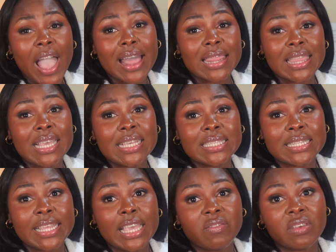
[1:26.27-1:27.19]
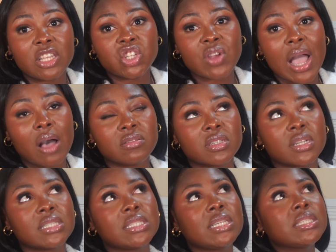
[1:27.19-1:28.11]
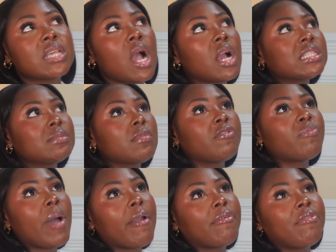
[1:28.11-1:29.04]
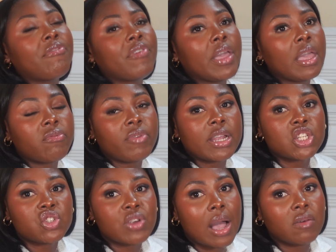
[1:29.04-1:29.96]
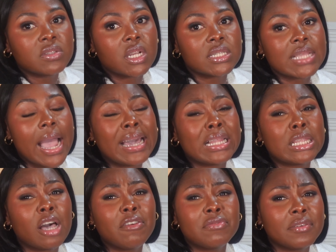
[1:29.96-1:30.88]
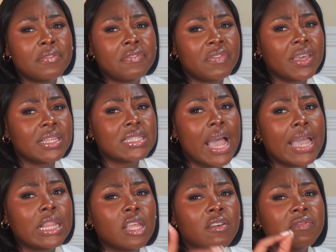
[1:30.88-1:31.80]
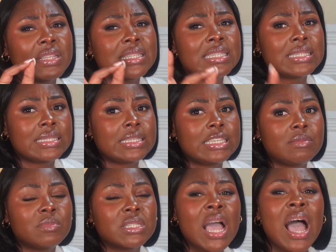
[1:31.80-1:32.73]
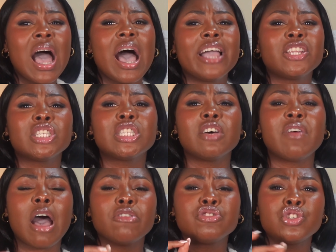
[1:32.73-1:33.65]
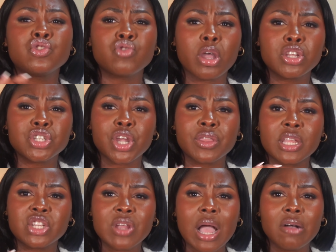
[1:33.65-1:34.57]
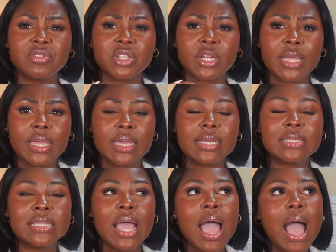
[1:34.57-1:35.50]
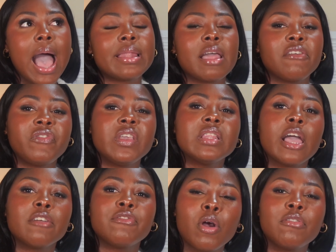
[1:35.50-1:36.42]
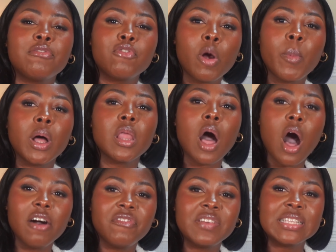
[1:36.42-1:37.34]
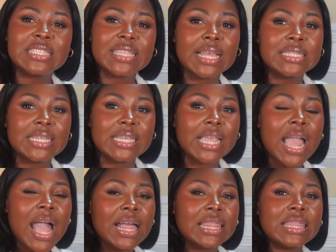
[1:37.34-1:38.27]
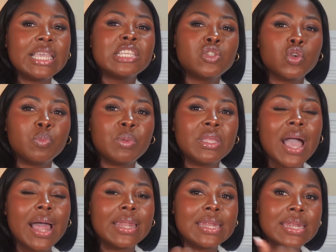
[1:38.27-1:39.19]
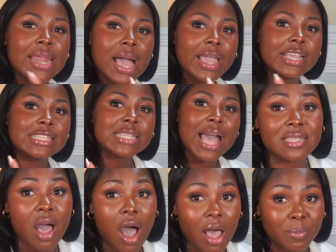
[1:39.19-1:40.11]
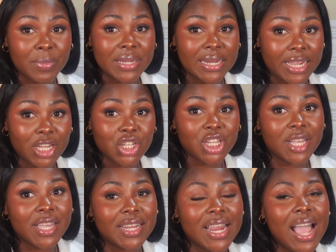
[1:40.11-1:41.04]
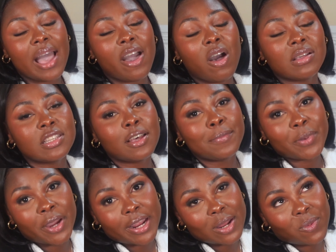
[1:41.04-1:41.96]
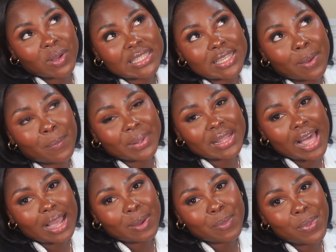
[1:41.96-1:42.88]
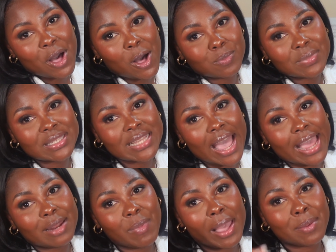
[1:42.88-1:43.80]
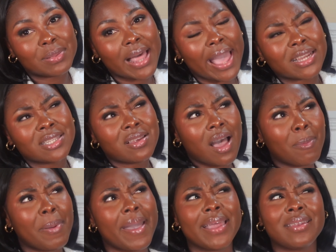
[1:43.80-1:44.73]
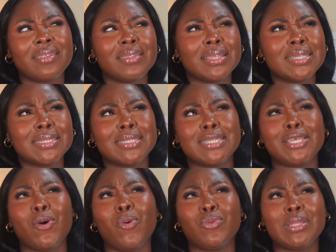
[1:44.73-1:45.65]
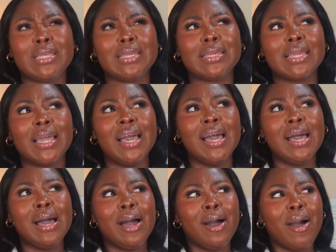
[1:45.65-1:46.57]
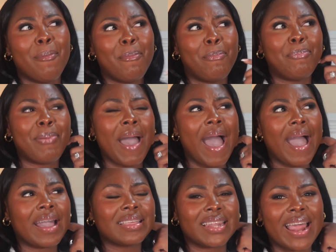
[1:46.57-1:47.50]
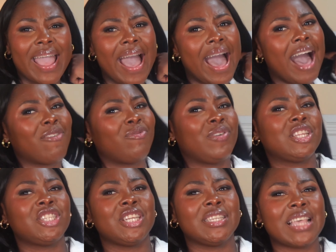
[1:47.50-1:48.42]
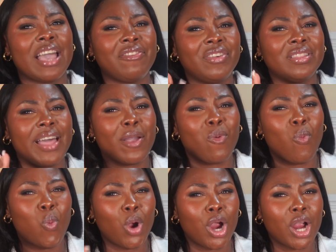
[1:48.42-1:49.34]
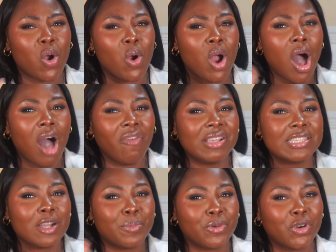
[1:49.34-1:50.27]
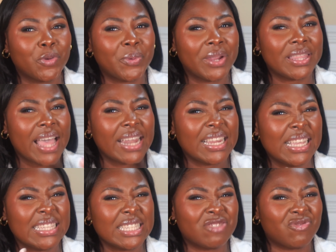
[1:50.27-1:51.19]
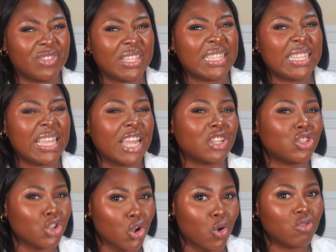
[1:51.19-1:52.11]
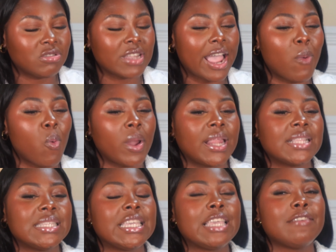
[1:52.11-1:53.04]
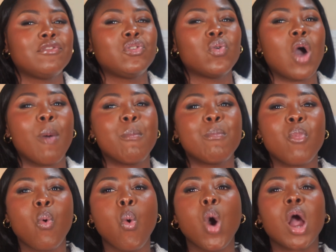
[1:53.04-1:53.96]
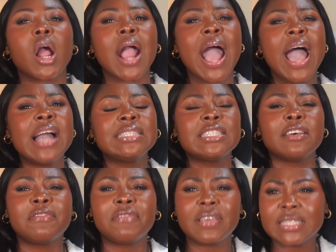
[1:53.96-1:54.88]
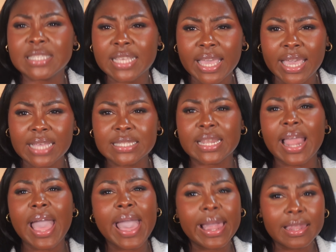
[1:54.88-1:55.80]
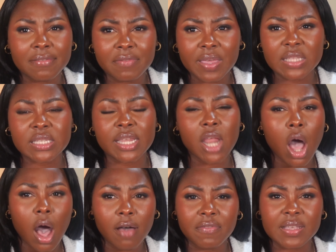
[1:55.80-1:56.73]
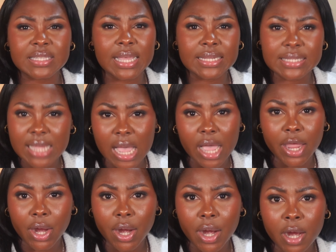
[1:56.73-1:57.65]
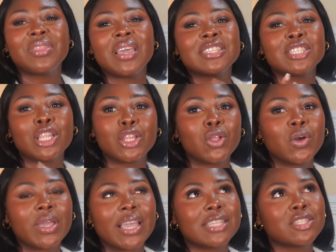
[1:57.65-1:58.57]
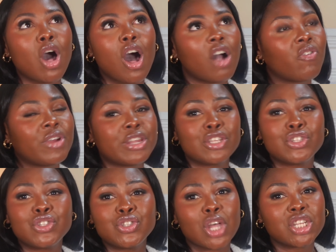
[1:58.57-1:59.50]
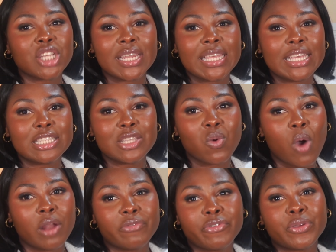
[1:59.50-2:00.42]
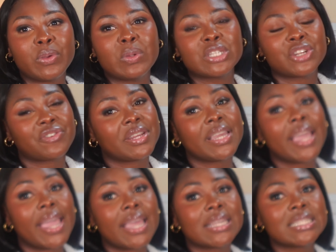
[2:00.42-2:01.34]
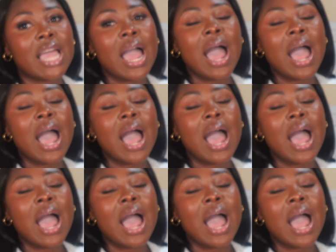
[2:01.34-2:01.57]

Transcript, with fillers: and these navy trousers these are some of my favorite trousers I love the fit I love the seams I just love how structured the trouser is is and I feel like for formal office setting this would be a nice combination. I also paired it with some black pumps and my black top handle. This is the only bag that I have which is I feel like work or office appropriate that isn't really a tote. I wanted to give you a more sophisticated elevated office attire. This look is already such an easy one for you to create